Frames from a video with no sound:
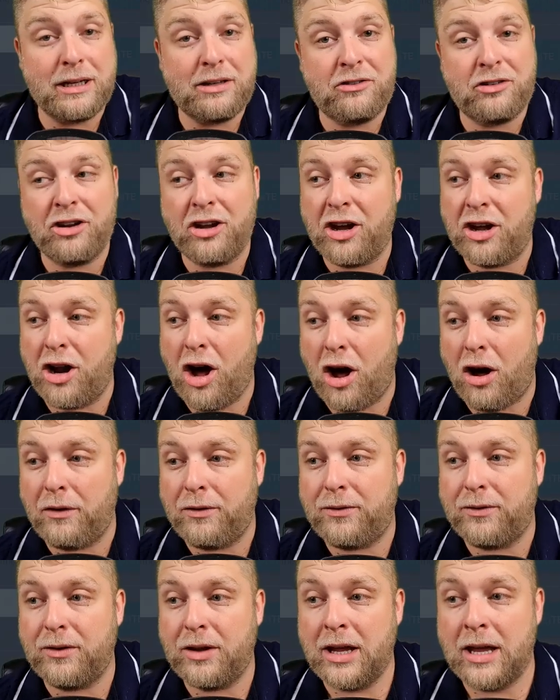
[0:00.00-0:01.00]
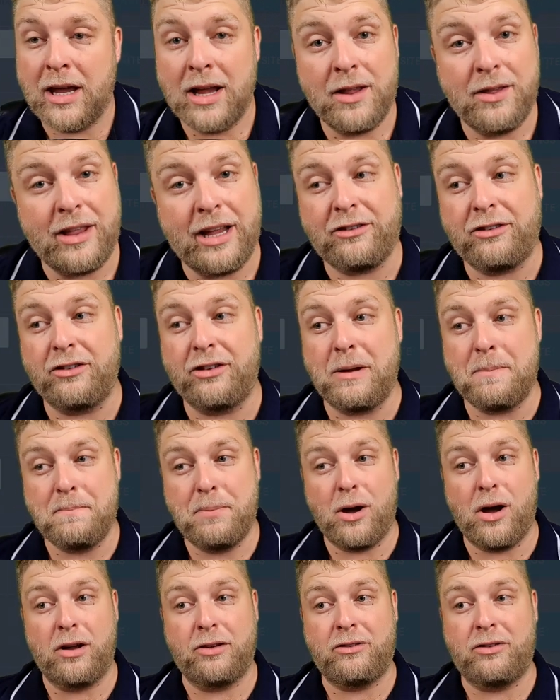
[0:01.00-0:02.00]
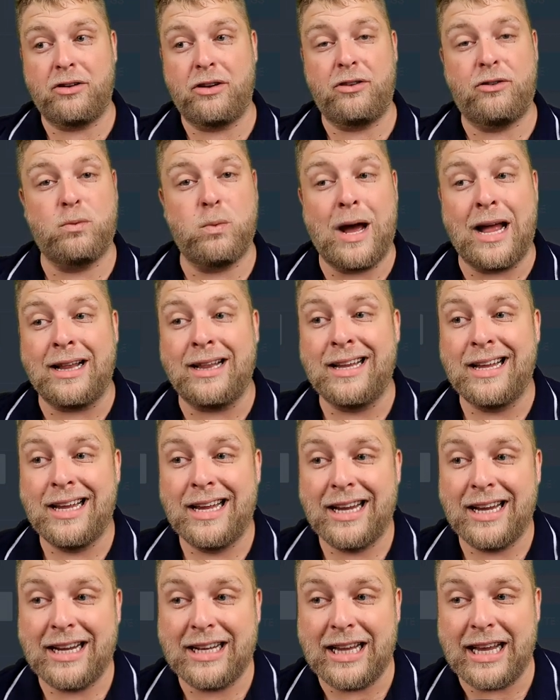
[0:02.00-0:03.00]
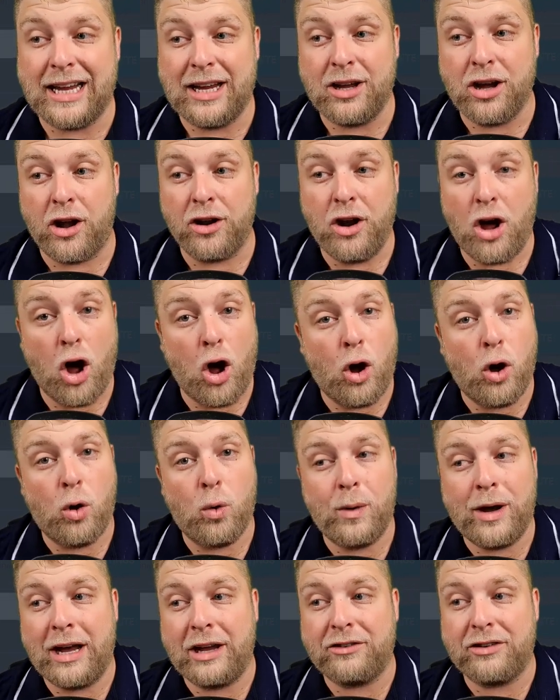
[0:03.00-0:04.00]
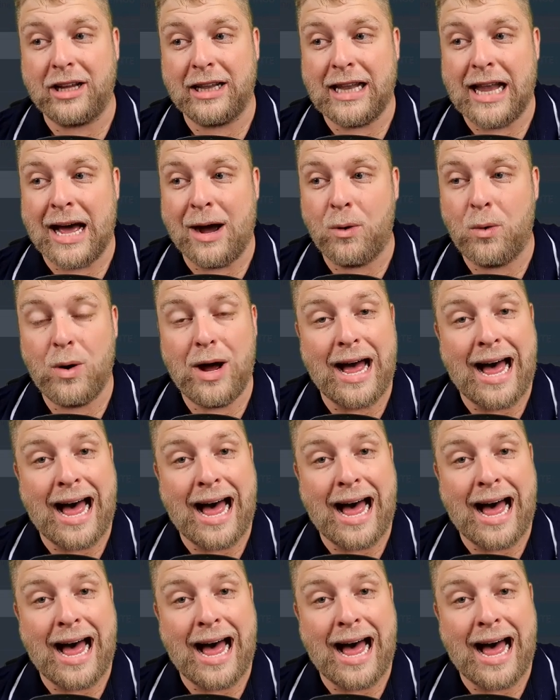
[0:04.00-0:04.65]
turn off This is important as well. Click on always allow